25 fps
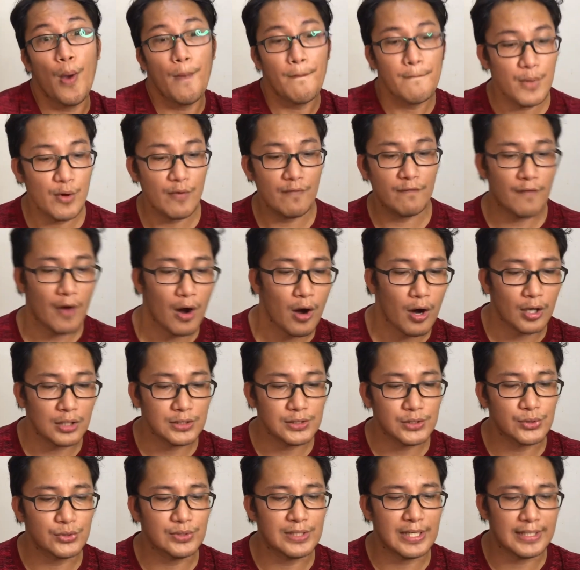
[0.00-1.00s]
move
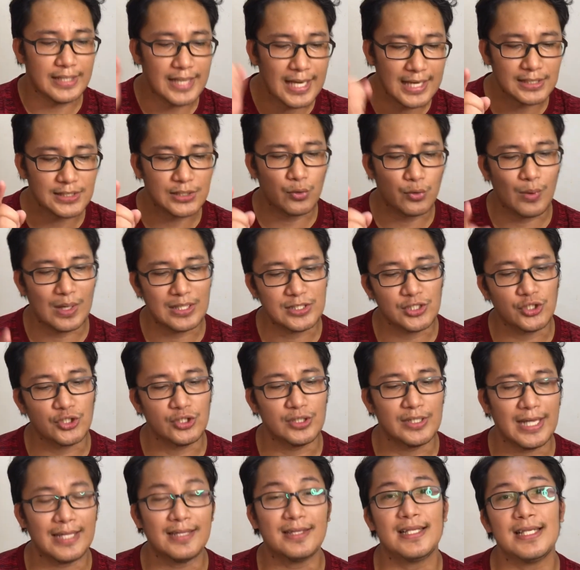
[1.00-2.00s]
on to the next
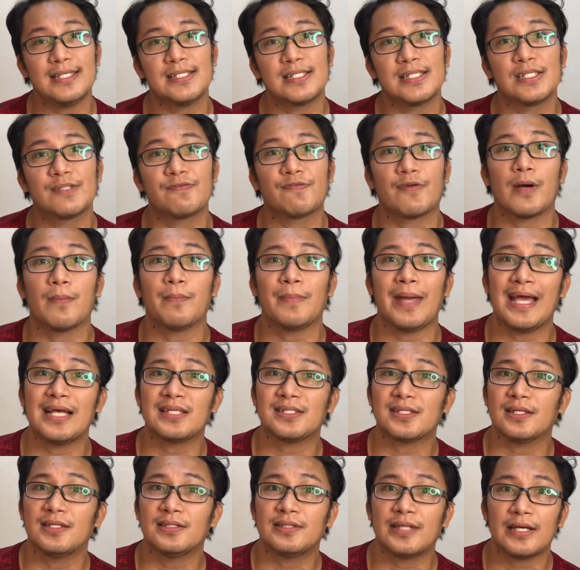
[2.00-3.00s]
question, and this is from
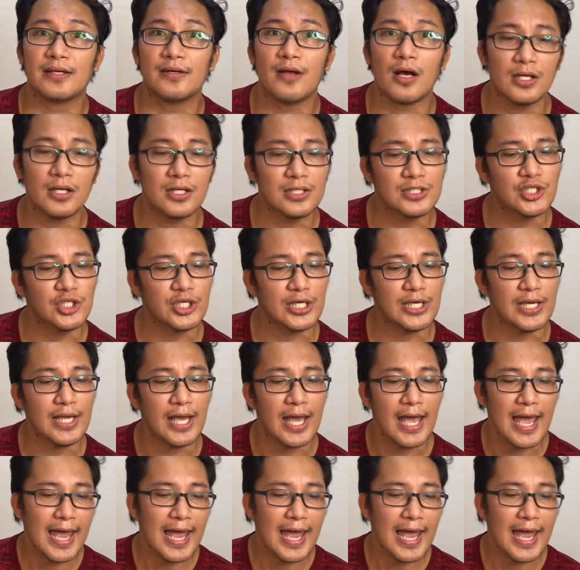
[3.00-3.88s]
SL Technology,